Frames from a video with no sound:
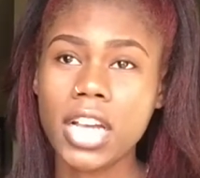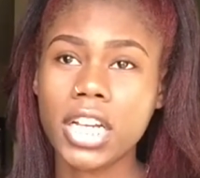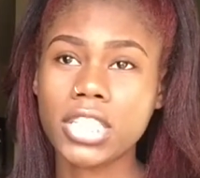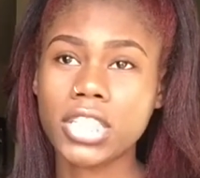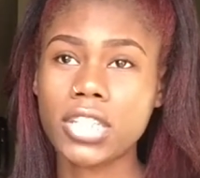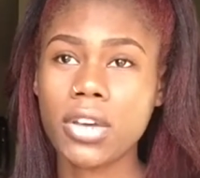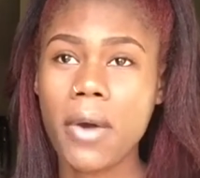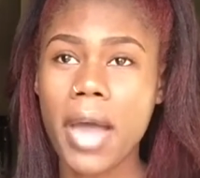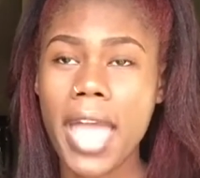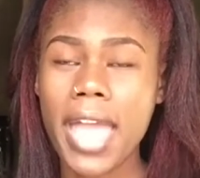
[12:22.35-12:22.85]

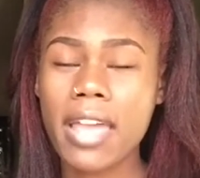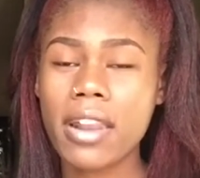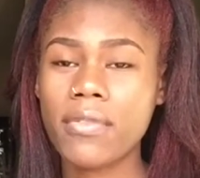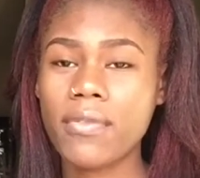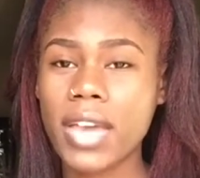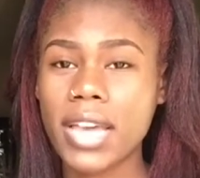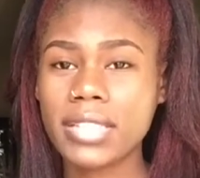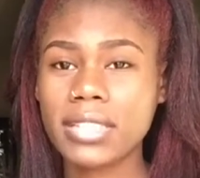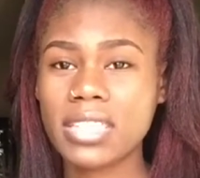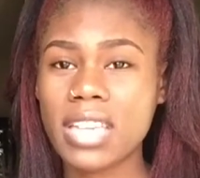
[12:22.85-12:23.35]
So I had
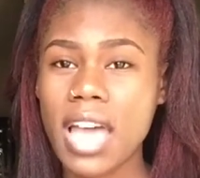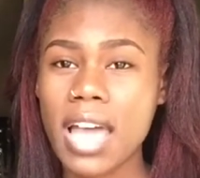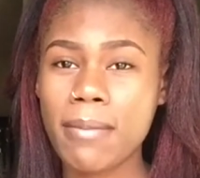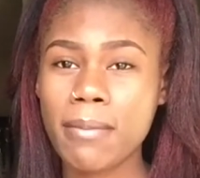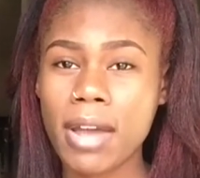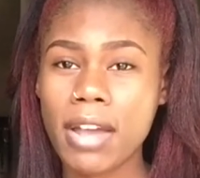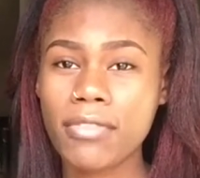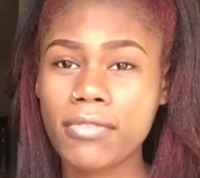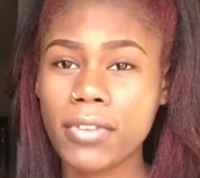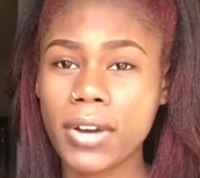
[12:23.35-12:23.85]
FaceTimed
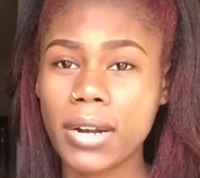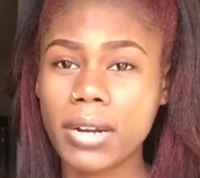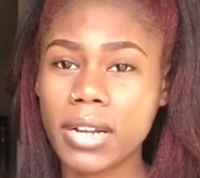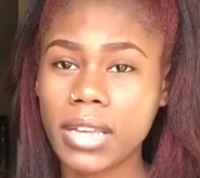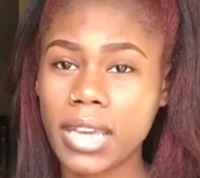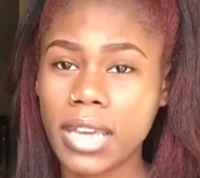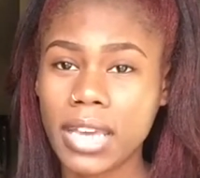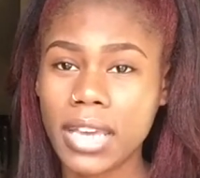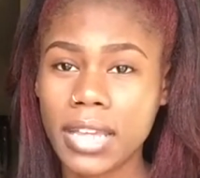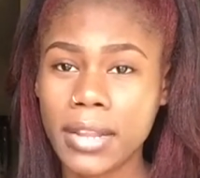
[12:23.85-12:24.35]
my friend
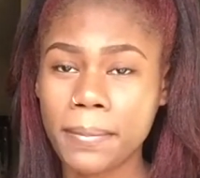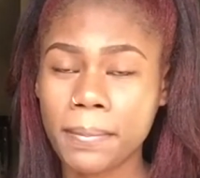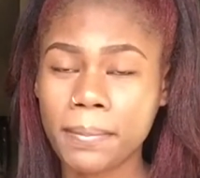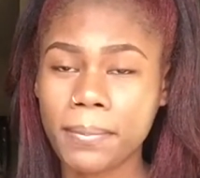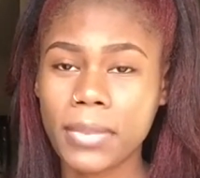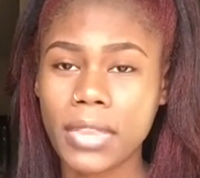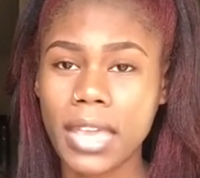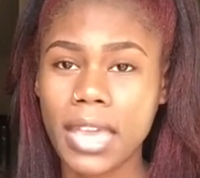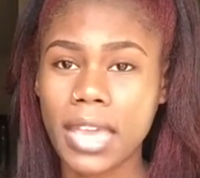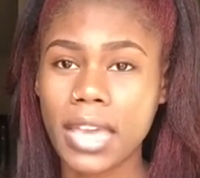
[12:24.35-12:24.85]
again,
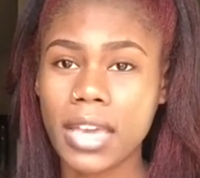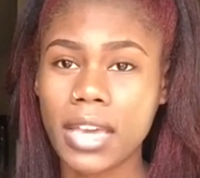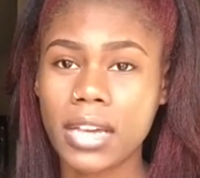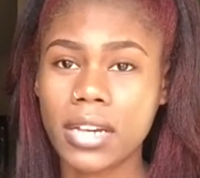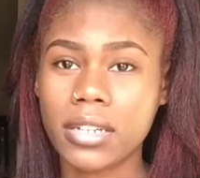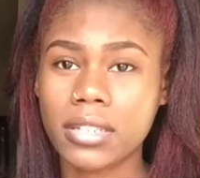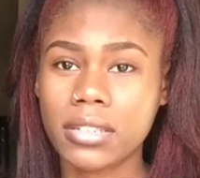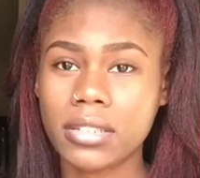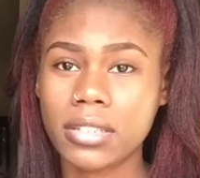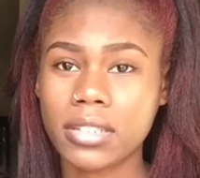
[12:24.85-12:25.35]

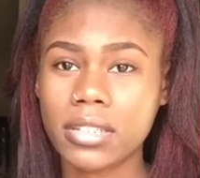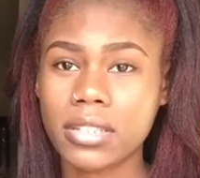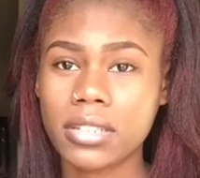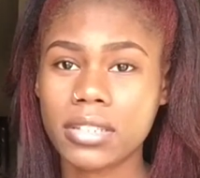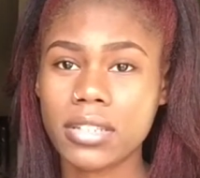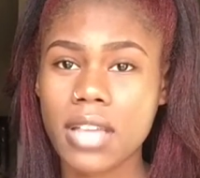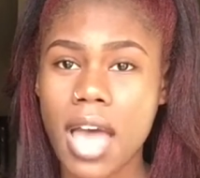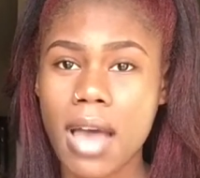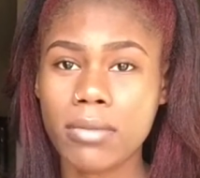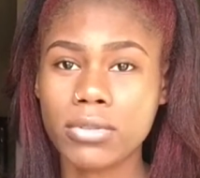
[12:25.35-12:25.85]
and
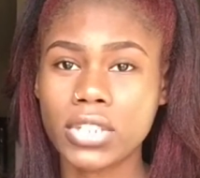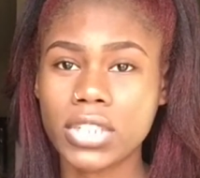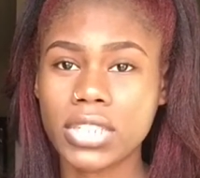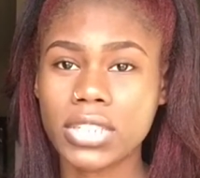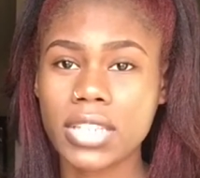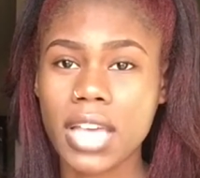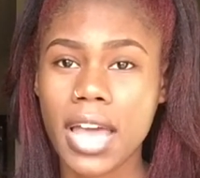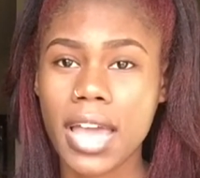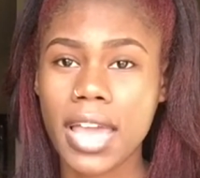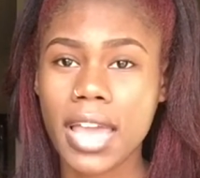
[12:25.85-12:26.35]
I was just
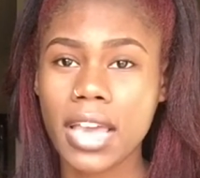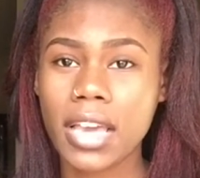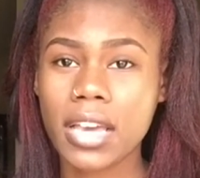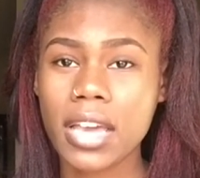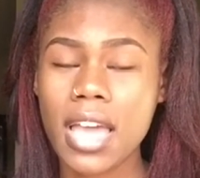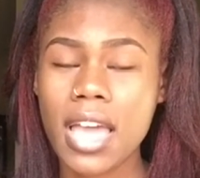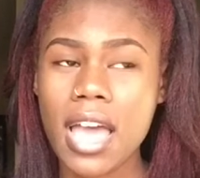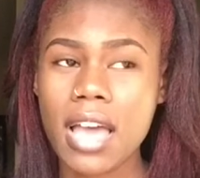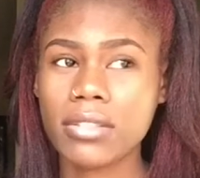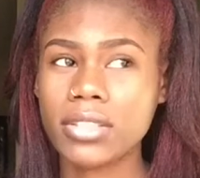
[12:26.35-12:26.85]
like
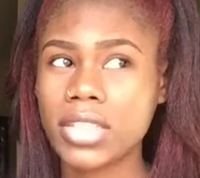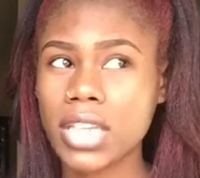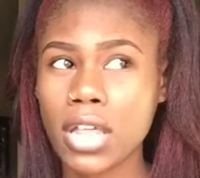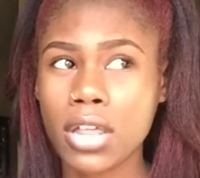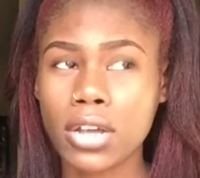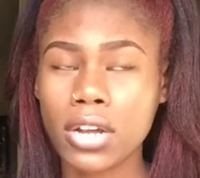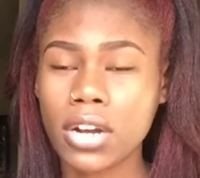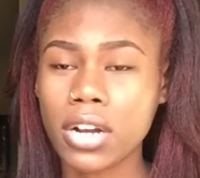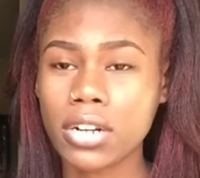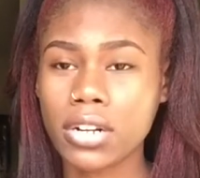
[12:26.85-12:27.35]

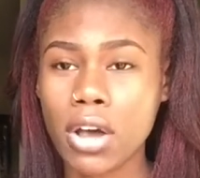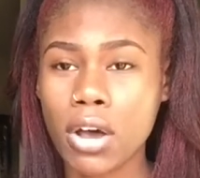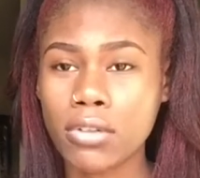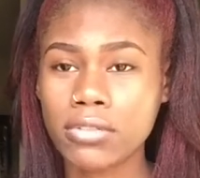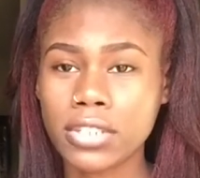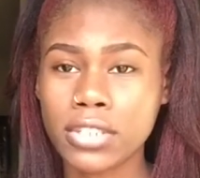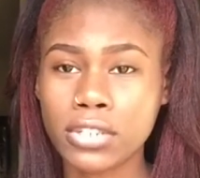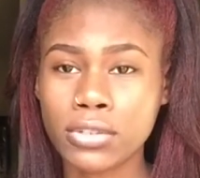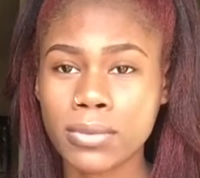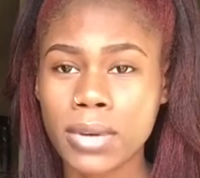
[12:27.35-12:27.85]
telling her the whole
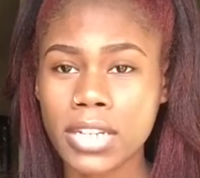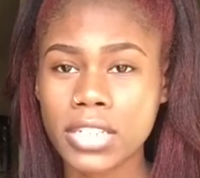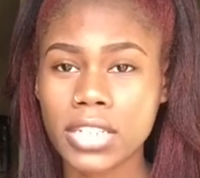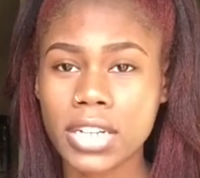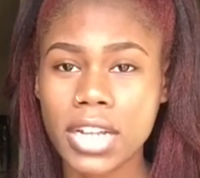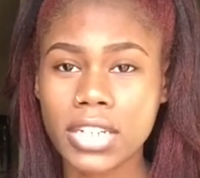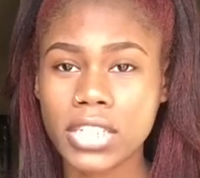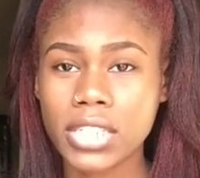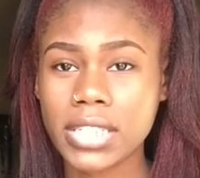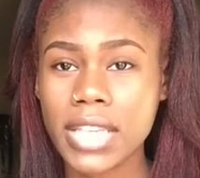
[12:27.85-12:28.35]
situation
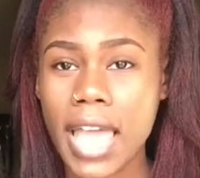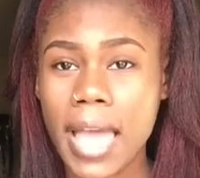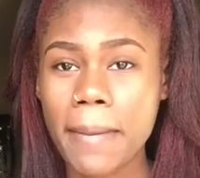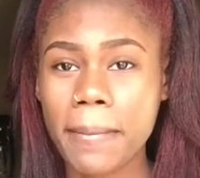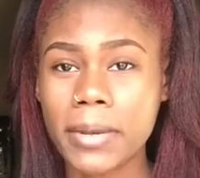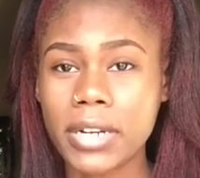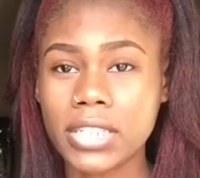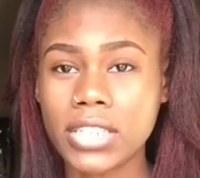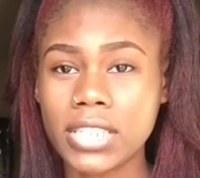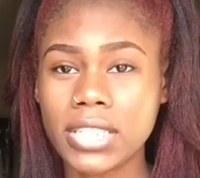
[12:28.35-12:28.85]
that just
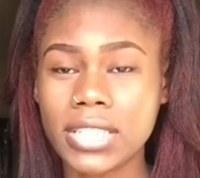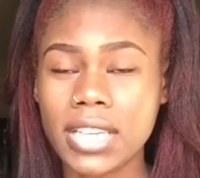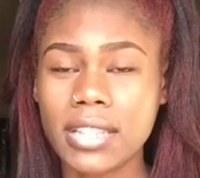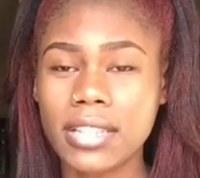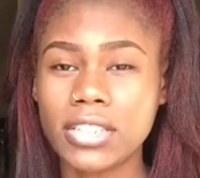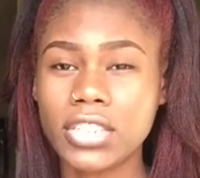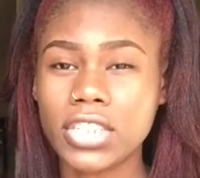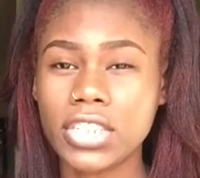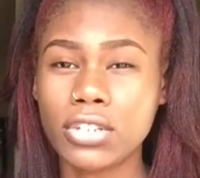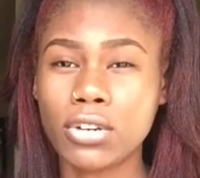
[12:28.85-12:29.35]
happened, and she said
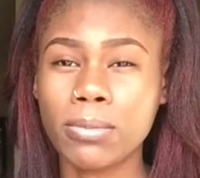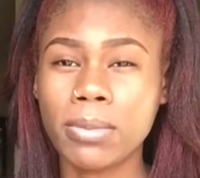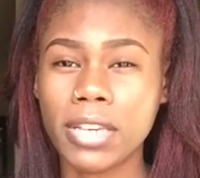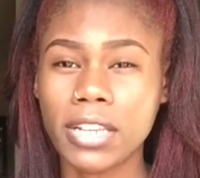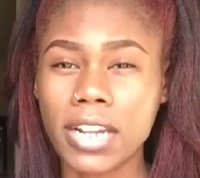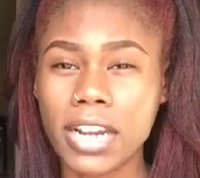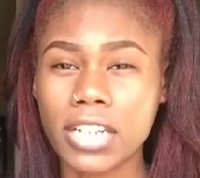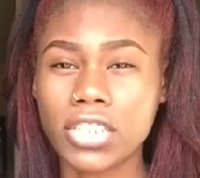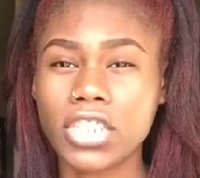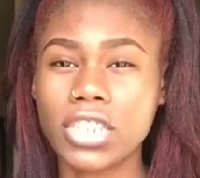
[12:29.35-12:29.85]
that she'll be
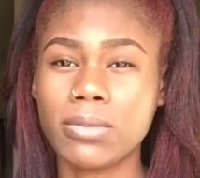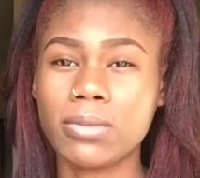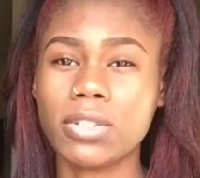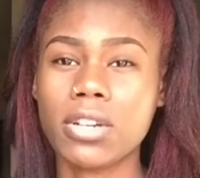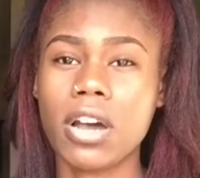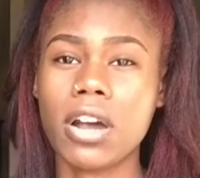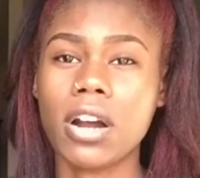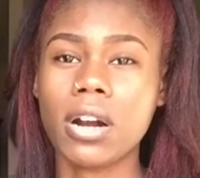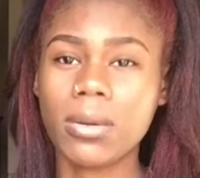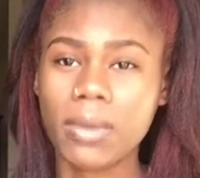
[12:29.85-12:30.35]
there. She was
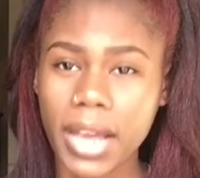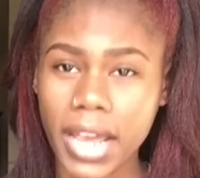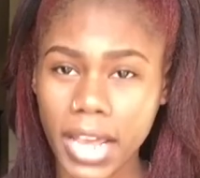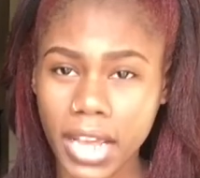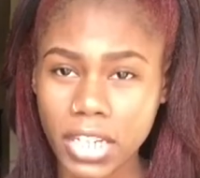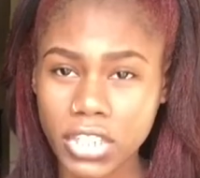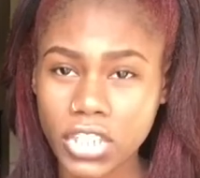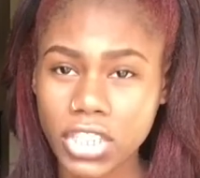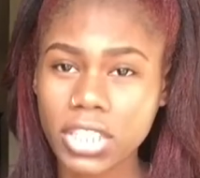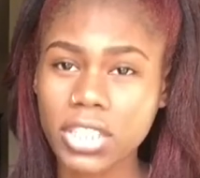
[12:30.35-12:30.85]
on her way.
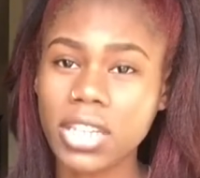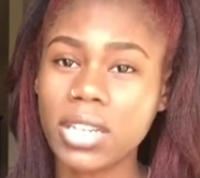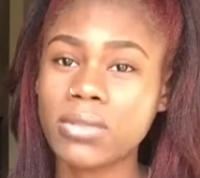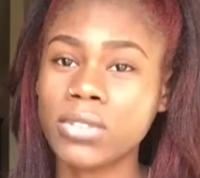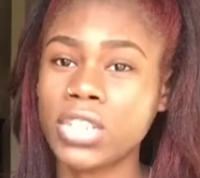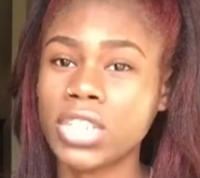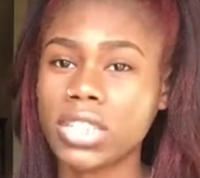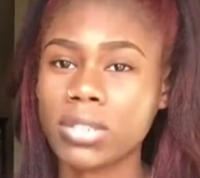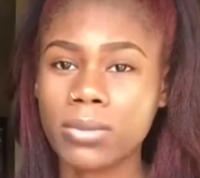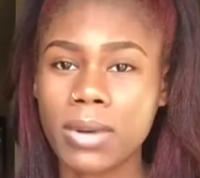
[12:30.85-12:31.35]
She lived
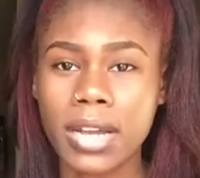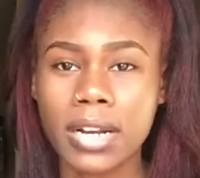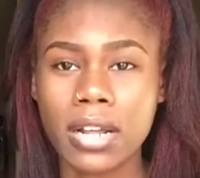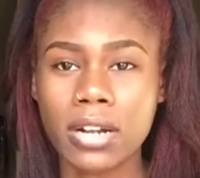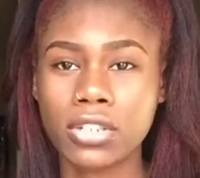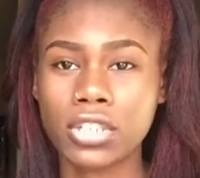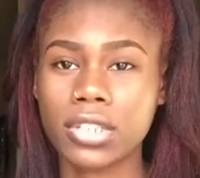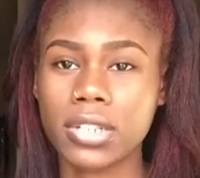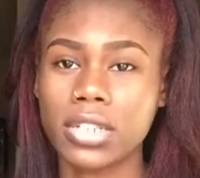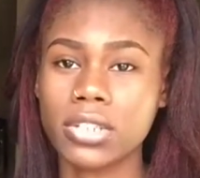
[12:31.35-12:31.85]
just right down
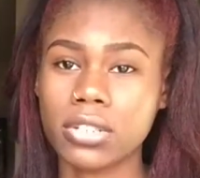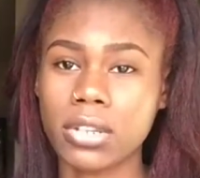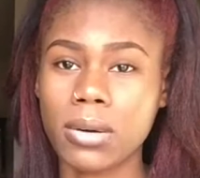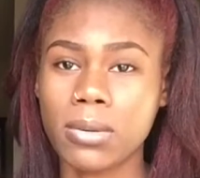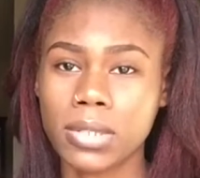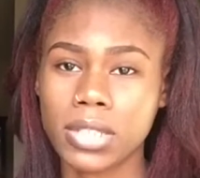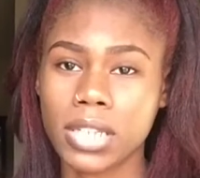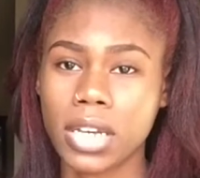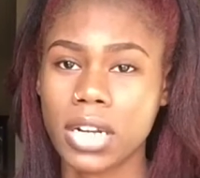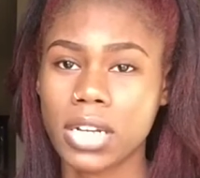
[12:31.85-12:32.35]
the street, so it
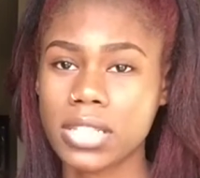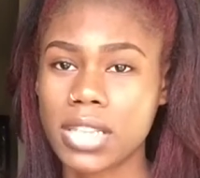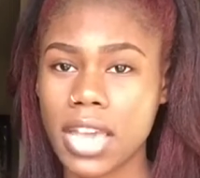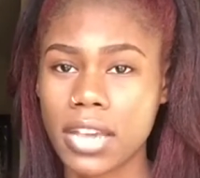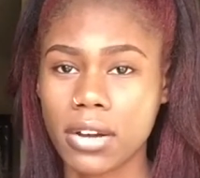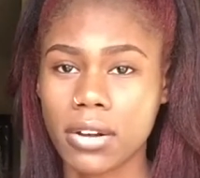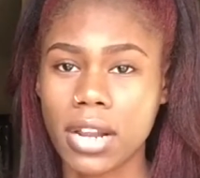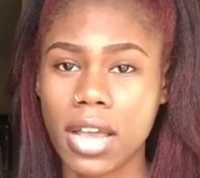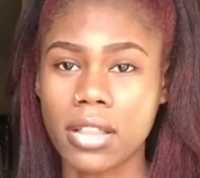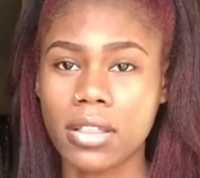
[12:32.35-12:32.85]
wasn't gonna take
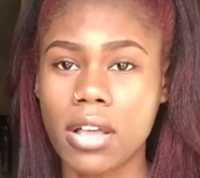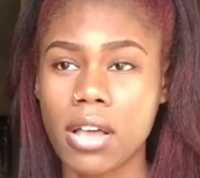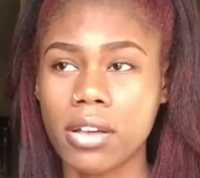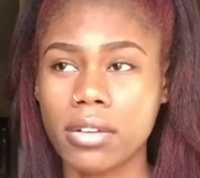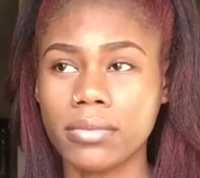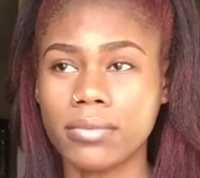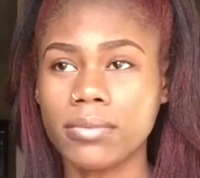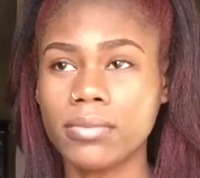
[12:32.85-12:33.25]
her that long.